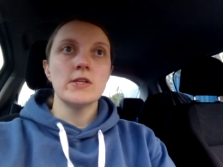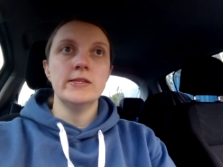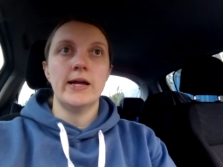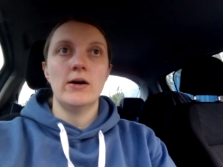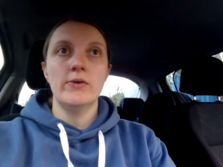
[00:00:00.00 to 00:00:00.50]

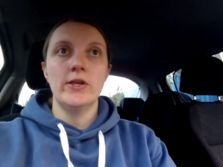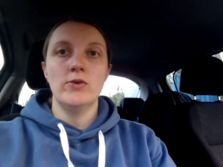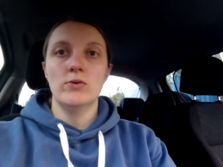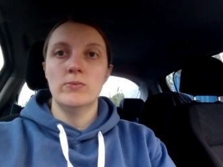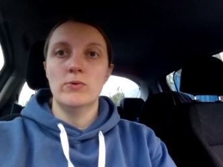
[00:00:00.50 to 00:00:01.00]
Now in a
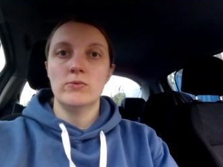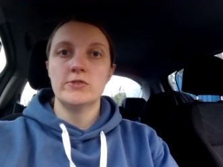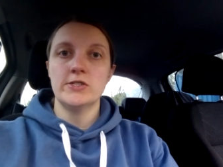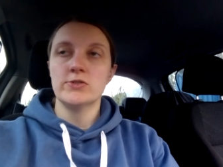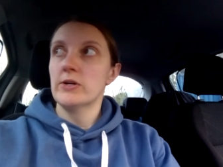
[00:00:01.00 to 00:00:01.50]
normal
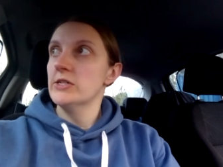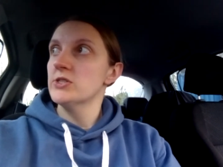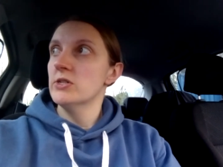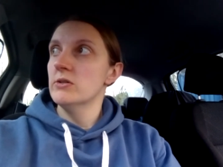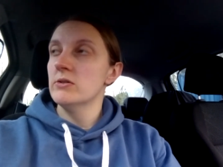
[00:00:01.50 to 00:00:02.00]

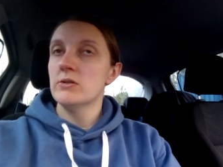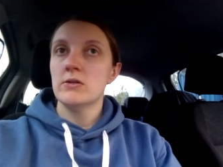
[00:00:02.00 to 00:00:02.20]
situation,